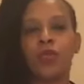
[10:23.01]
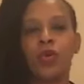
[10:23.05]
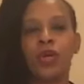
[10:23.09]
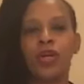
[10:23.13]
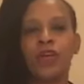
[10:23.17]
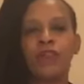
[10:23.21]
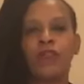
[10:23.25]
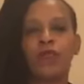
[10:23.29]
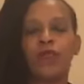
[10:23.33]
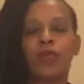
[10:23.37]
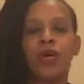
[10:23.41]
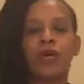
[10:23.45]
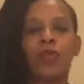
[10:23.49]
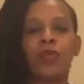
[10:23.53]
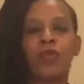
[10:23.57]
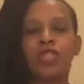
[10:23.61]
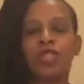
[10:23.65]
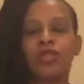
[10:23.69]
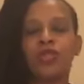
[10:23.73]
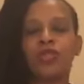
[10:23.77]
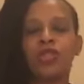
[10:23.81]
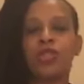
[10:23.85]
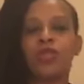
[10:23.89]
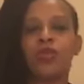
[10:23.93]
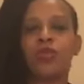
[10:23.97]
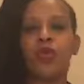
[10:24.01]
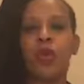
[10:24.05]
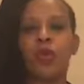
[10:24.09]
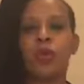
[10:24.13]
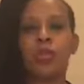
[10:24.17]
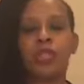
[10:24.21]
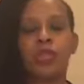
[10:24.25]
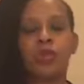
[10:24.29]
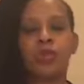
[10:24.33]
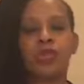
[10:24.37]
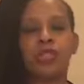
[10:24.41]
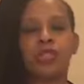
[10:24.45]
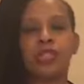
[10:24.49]
What if? What would you do? What
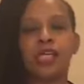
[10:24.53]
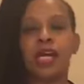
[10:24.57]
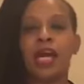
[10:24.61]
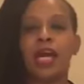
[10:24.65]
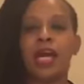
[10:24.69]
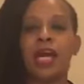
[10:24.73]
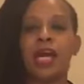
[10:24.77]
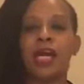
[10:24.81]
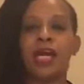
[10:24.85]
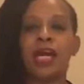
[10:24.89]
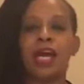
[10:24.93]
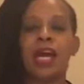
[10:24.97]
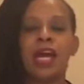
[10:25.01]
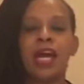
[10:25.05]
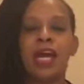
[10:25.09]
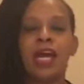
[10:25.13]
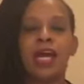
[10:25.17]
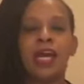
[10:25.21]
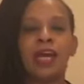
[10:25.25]
would you say